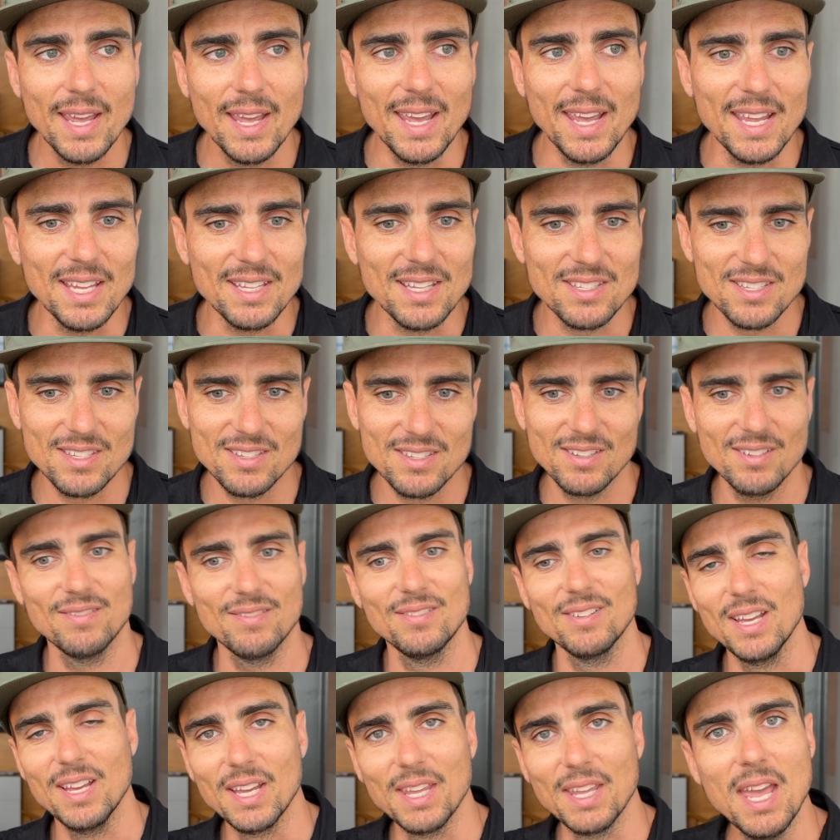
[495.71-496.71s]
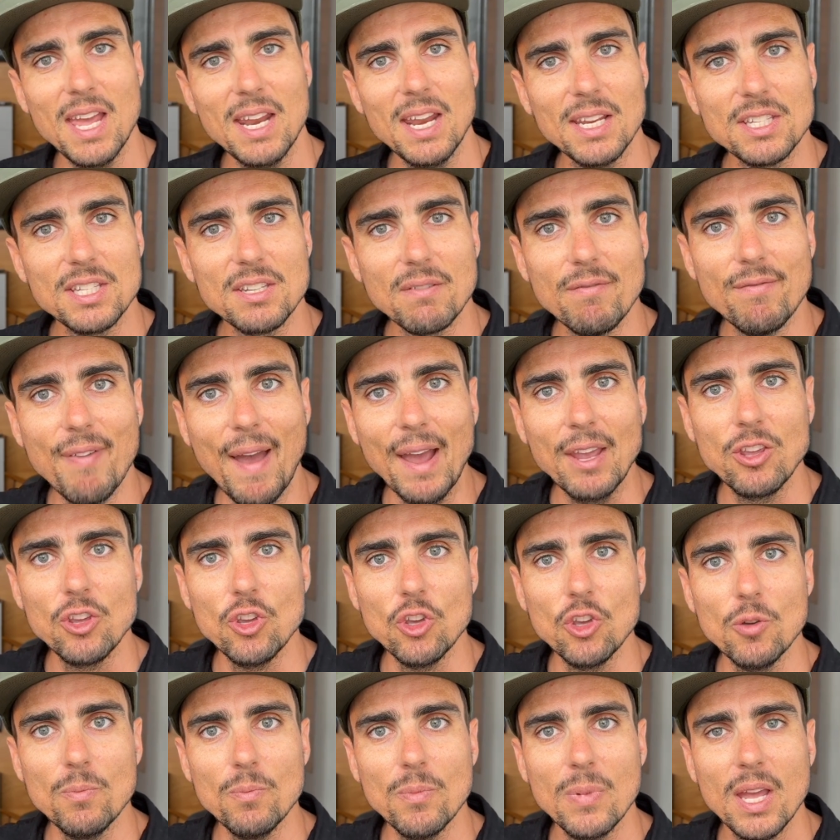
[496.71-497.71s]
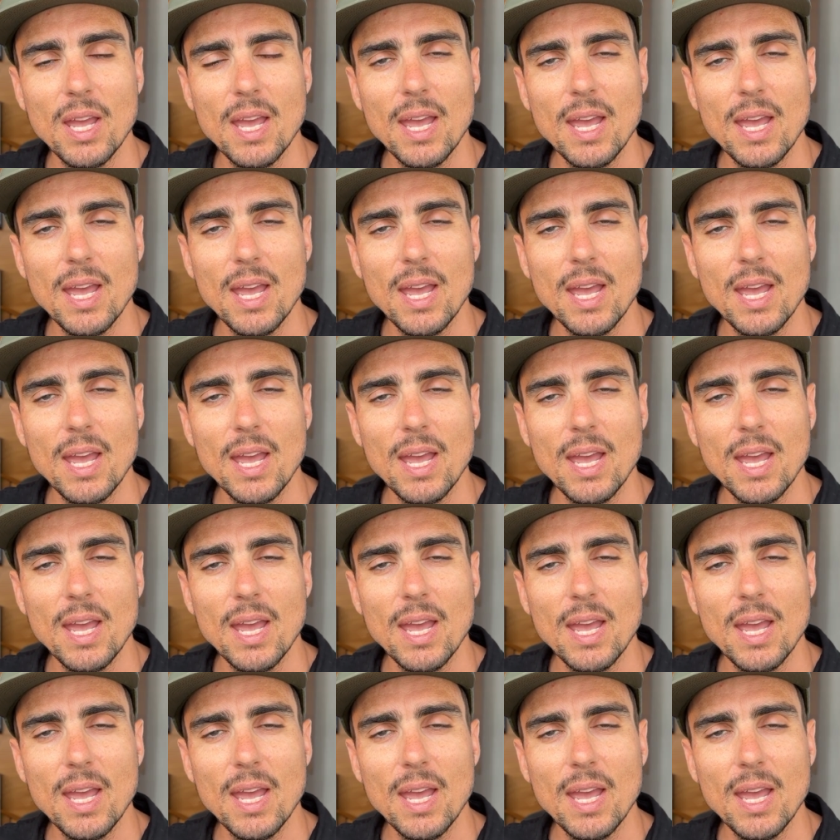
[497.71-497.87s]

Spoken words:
it's a vacuum,